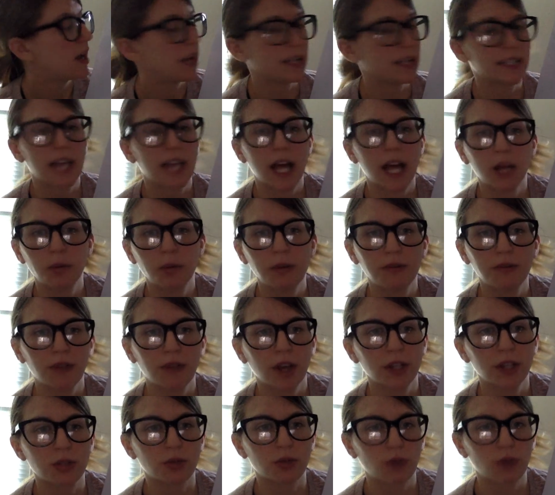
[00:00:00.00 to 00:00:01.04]
is how do we
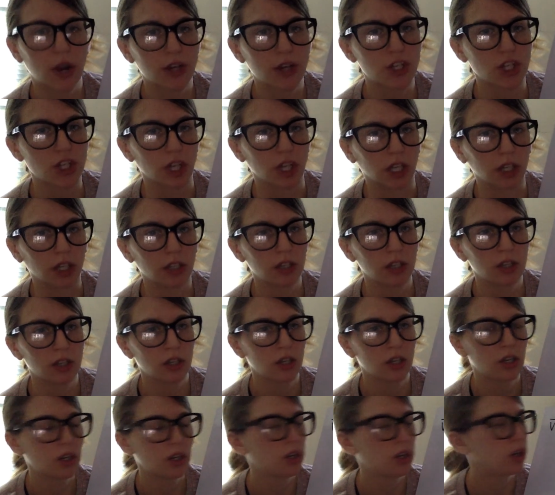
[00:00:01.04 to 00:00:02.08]
find direction
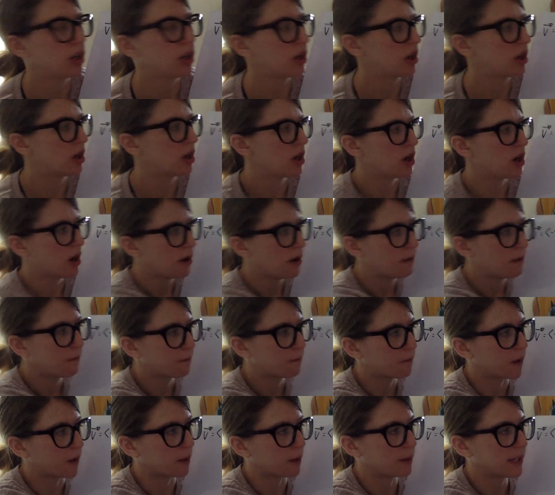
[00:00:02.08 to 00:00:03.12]

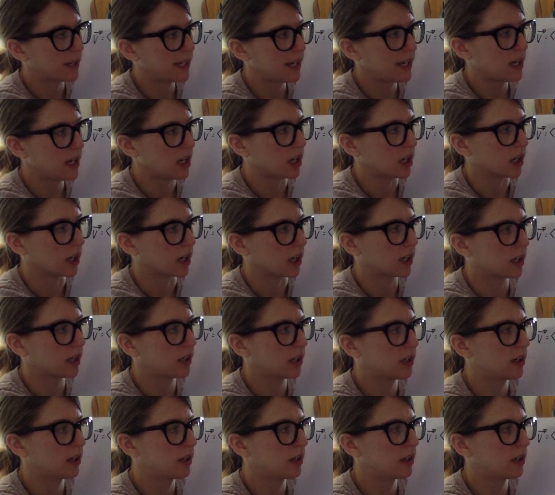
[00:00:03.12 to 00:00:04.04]
from here